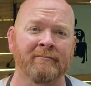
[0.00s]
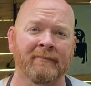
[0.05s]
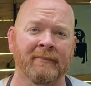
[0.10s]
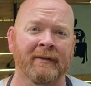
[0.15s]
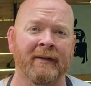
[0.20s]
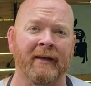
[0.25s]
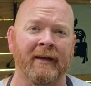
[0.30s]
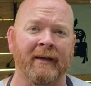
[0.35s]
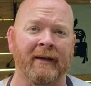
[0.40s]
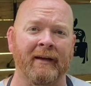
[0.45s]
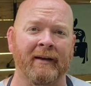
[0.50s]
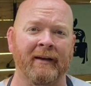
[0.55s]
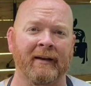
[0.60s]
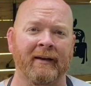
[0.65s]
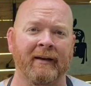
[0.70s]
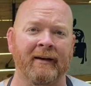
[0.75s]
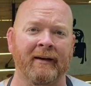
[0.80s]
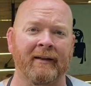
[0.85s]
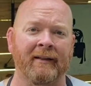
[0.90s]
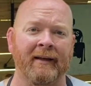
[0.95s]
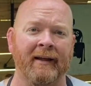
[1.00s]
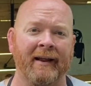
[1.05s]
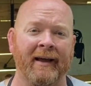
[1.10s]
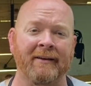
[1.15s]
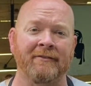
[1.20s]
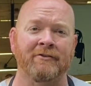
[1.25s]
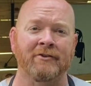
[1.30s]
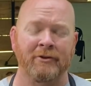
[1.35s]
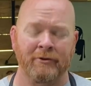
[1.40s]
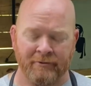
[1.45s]
and that
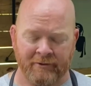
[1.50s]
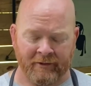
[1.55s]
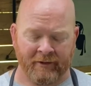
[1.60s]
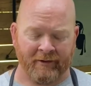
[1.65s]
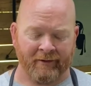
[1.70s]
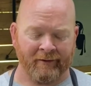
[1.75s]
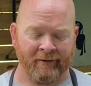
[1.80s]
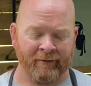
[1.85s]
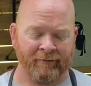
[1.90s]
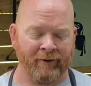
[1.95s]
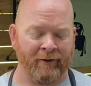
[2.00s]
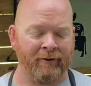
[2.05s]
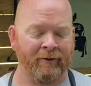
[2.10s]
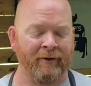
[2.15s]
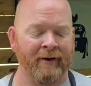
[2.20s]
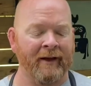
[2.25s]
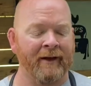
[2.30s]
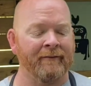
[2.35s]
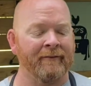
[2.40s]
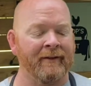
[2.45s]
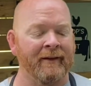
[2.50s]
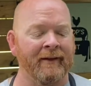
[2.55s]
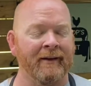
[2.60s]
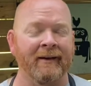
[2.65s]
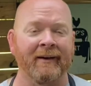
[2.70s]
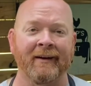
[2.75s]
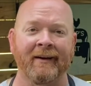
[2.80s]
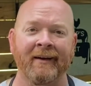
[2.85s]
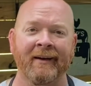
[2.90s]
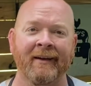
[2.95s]
has juice in it. If you don't have
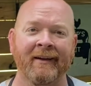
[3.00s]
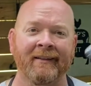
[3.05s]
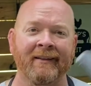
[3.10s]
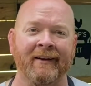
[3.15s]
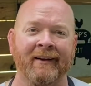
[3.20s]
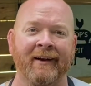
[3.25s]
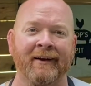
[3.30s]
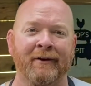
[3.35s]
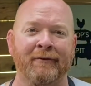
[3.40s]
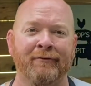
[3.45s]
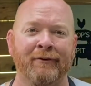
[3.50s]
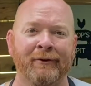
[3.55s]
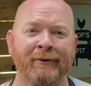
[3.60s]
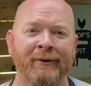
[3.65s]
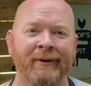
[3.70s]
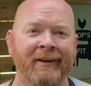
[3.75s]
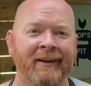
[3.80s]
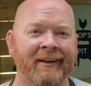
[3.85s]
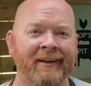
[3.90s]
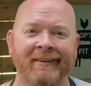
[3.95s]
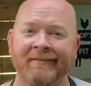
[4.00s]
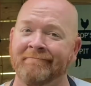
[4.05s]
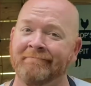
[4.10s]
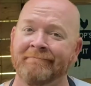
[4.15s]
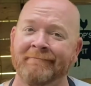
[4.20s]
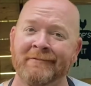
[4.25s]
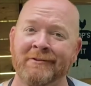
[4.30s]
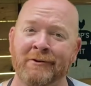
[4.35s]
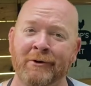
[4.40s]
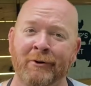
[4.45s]
the lighter fluid in it,
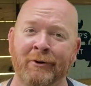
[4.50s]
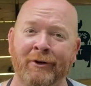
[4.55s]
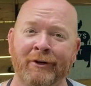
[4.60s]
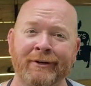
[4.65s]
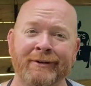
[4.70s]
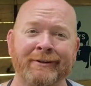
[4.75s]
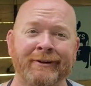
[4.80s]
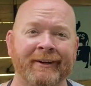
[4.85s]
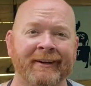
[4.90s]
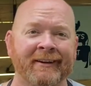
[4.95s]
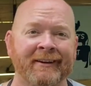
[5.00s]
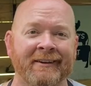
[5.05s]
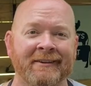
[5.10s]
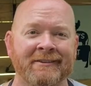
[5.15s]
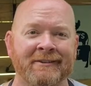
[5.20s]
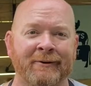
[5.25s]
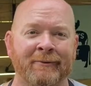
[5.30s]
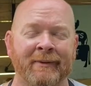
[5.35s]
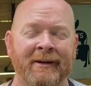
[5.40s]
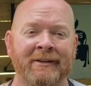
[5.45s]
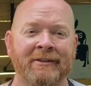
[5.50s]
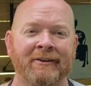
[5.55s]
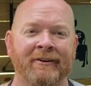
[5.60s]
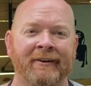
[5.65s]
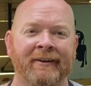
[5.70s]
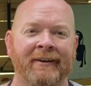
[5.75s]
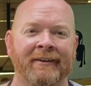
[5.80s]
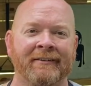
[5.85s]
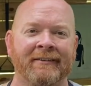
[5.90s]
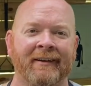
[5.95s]
it's no good to you. So make sure
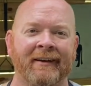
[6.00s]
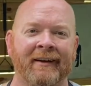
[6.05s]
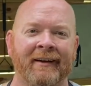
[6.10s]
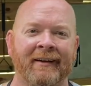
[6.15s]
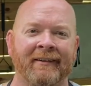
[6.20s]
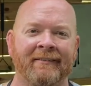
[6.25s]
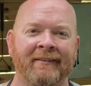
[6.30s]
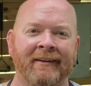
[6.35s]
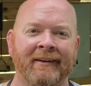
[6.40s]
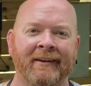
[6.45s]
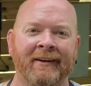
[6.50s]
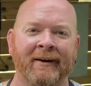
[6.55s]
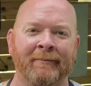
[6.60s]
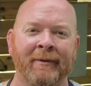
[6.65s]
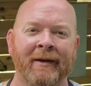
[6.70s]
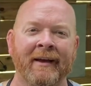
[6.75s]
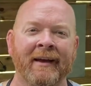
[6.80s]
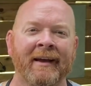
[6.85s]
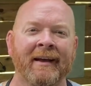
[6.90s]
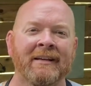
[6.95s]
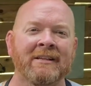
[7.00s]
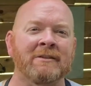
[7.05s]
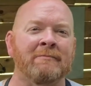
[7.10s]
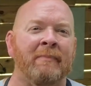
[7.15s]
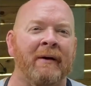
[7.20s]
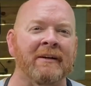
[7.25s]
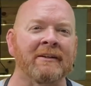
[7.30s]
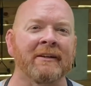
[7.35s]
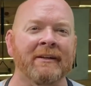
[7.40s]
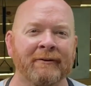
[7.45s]
it's lit up.
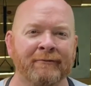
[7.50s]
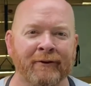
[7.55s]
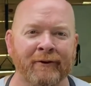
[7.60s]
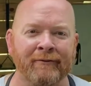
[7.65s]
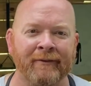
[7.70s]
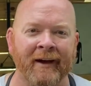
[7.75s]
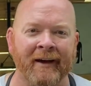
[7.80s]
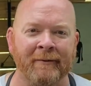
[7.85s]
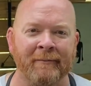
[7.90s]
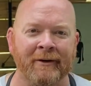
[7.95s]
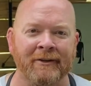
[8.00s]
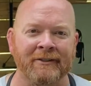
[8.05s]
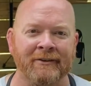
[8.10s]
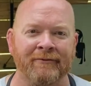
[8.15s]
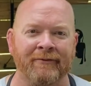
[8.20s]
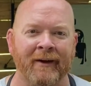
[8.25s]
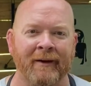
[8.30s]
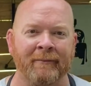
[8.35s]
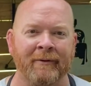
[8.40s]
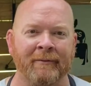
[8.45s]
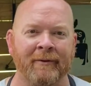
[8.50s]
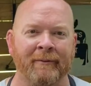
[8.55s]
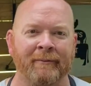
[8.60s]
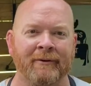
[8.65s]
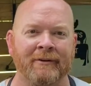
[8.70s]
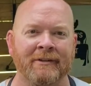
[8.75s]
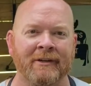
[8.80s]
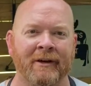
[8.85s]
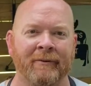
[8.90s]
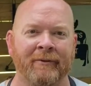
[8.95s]
Especially if you've got a bunch of family
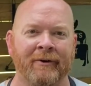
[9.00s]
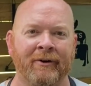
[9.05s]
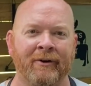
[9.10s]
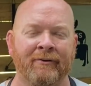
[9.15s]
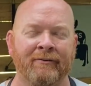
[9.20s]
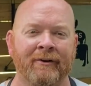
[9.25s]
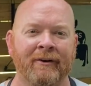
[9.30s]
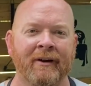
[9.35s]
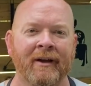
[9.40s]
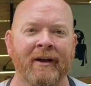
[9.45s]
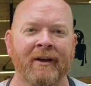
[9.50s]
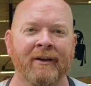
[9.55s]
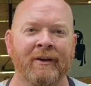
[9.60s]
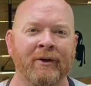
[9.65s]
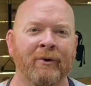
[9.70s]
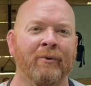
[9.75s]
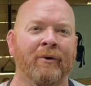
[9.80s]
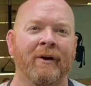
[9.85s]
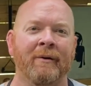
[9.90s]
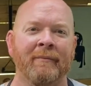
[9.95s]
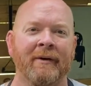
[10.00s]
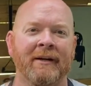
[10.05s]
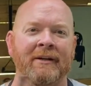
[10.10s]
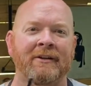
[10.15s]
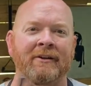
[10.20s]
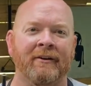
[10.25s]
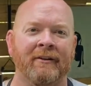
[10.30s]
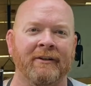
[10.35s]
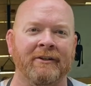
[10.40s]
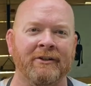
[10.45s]
members coming over, you want to make
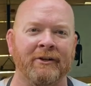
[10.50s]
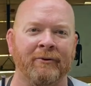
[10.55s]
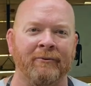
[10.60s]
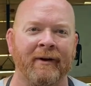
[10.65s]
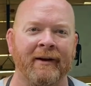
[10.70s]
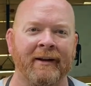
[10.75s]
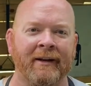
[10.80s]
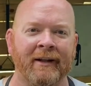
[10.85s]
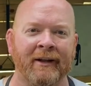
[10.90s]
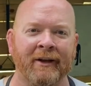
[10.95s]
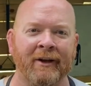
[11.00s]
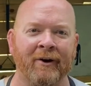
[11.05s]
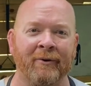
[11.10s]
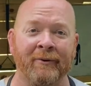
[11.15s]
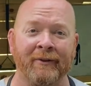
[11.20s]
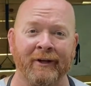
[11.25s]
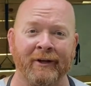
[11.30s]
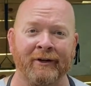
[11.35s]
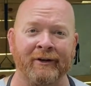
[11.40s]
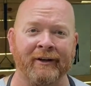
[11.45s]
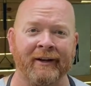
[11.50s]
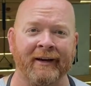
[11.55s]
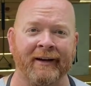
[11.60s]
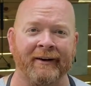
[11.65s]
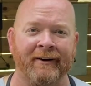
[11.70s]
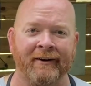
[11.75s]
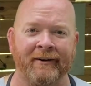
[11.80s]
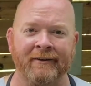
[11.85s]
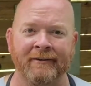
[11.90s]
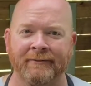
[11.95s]
sure that you're ready to go with a good
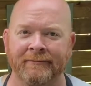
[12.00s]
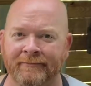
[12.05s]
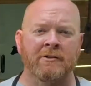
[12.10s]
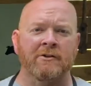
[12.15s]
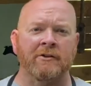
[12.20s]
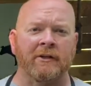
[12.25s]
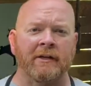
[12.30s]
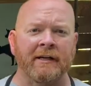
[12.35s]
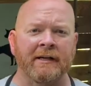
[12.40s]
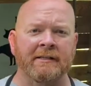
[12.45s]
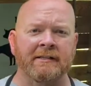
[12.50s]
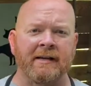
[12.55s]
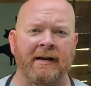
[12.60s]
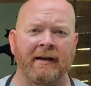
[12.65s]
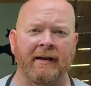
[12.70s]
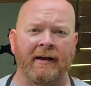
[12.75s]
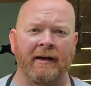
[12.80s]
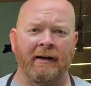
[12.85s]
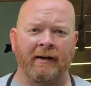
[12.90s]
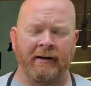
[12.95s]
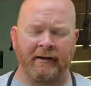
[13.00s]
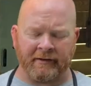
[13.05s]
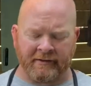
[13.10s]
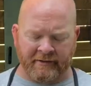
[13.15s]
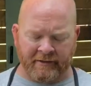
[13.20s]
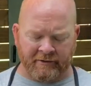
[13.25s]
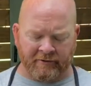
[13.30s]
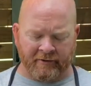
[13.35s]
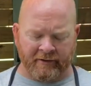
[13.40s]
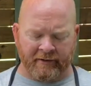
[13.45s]
lighter. So the next
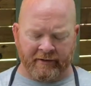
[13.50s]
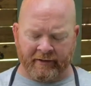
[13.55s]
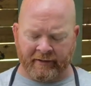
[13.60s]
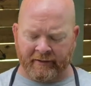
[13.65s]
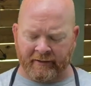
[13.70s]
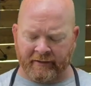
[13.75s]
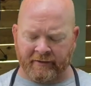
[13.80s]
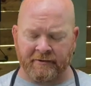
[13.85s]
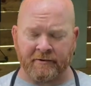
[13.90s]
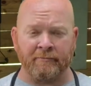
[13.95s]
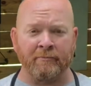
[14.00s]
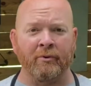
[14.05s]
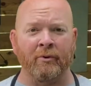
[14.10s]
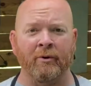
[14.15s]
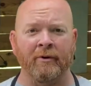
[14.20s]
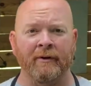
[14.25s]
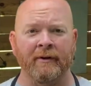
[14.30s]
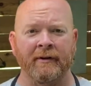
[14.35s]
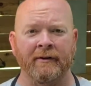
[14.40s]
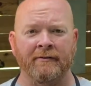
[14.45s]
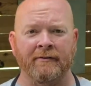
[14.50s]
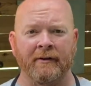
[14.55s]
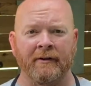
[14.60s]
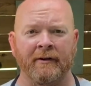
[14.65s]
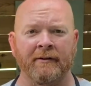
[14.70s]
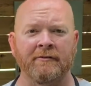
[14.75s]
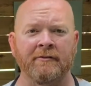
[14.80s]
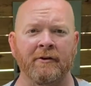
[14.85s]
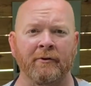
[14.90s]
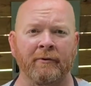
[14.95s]
accessory that I think is important is
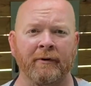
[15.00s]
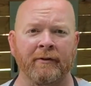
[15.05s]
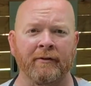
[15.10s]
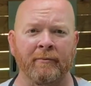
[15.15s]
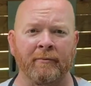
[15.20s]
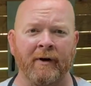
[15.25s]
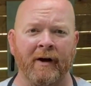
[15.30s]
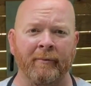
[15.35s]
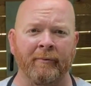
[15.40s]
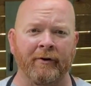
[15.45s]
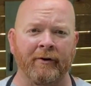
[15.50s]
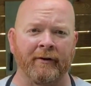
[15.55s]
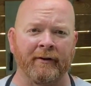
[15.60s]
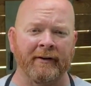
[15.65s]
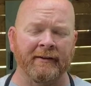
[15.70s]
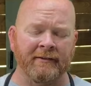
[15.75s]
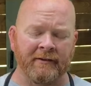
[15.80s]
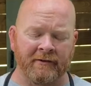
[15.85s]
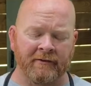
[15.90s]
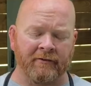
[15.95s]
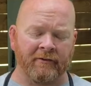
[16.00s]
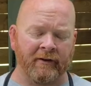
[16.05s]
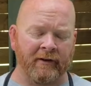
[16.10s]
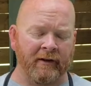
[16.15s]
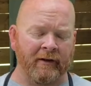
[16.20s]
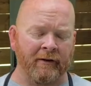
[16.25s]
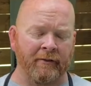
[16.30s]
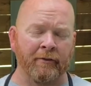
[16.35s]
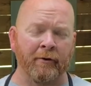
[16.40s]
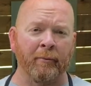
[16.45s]
an instant read thermometer. This is
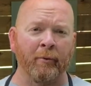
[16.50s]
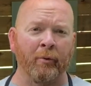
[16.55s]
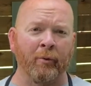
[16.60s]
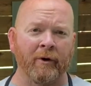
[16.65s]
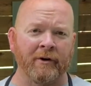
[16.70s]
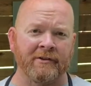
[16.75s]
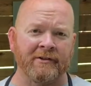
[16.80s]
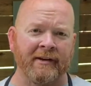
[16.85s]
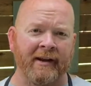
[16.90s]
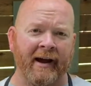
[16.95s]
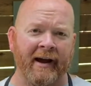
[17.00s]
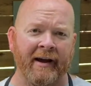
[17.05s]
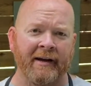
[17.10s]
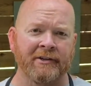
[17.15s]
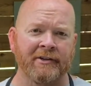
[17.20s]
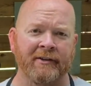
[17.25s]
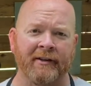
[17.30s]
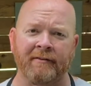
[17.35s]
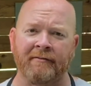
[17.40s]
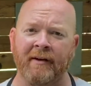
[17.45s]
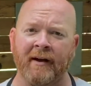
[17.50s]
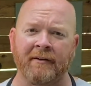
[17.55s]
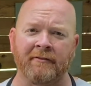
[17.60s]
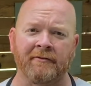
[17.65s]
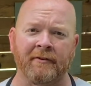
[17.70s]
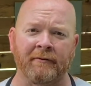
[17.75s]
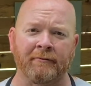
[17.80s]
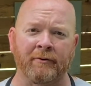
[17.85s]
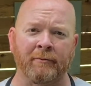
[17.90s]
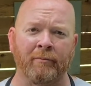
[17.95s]
the ThermoWorks Dash. They've
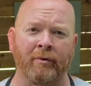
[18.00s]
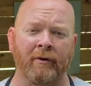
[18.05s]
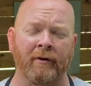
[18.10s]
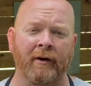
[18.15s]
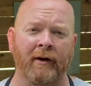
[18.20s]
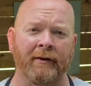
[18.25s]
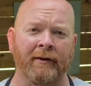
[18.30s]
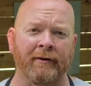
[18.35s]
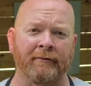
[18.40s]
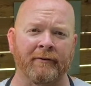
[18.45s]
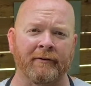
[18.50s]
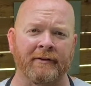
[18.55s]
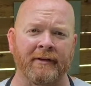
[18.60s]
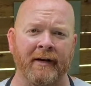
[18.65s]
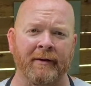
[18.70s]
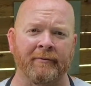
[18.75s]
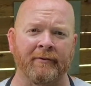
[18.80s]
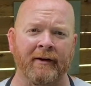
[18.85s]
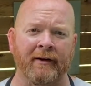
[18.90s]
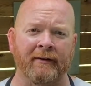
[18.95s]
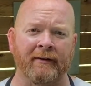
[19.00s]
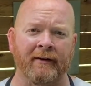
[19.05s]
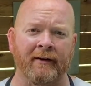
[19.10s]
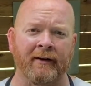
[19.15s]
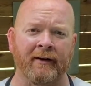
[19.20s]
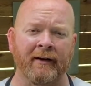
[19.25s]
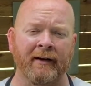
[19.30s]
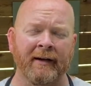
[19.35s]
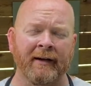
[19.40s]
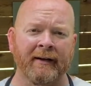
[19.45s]
got several different types out
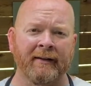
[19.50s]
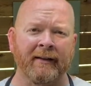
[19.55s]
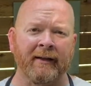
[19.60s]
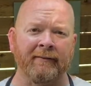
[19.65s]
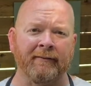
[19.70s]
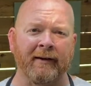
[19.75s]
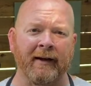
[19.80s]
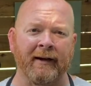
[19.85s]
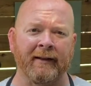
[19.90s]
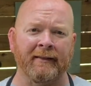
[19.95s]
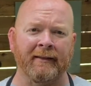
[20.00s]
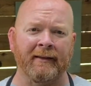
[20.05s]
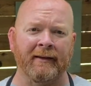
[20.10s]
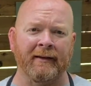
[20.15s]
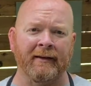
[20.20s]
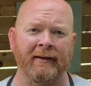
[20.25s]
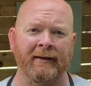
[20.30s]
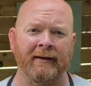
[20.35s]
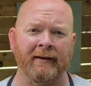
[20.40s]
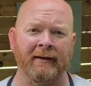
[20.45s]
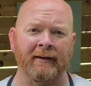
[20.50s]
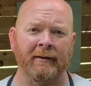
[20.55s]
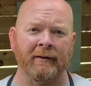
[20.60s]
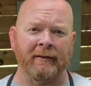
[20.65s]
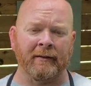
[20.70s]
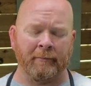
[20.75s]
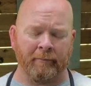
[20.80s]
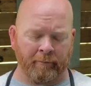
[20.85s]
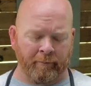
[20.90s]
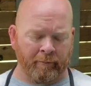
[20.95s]
there. They've got
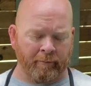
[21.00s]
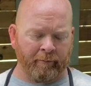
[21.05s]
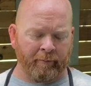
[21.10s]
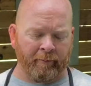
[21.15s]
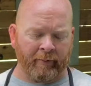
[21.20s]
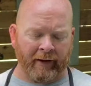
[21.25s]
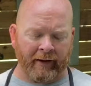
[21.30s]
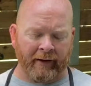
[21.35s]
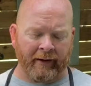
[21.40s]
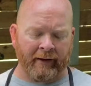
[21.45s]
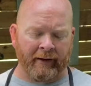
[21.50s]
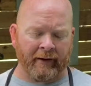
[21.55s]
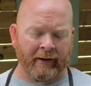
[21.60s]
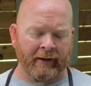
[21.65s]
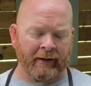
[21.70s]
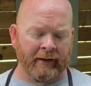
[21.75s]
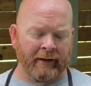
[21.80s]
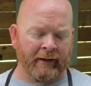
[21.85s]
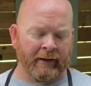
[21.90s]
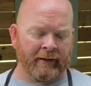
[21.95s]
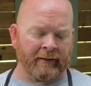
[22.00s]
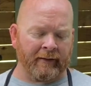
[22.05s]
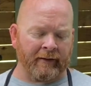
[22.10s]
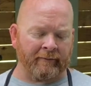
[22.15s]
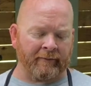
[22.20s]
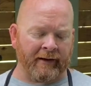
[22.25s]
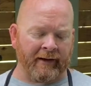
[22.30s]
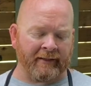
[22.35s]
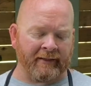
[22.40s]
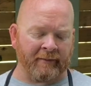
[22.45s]
the pen,
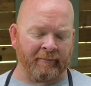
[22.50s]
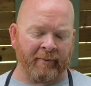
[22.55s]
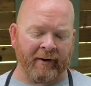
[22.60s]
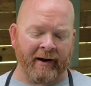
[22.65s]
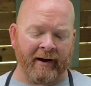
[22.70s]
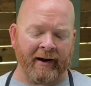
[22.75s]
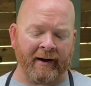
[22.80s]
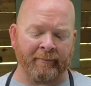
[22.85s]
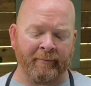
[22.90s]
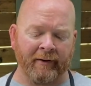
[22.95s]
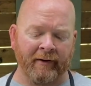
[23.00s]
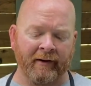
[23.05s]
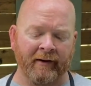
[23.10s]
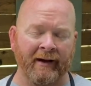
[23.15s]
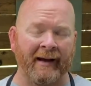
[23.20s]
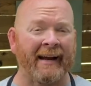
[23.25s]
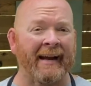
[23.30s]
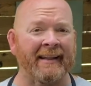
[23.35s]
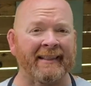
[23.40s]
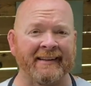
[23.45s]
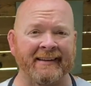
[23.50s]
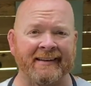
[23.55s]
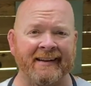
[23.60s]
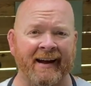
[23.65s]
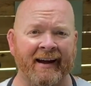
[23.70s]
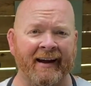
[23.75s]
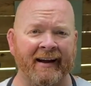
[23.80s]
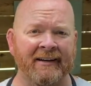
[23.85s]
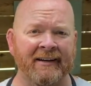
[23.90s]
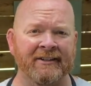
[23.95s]
they've got the pop, I got the
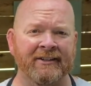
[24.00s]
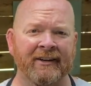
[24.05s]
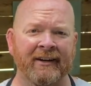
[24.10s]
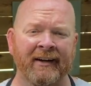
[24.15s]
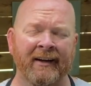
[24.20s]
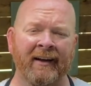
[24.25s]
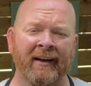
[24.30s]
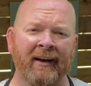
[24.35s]
Dash.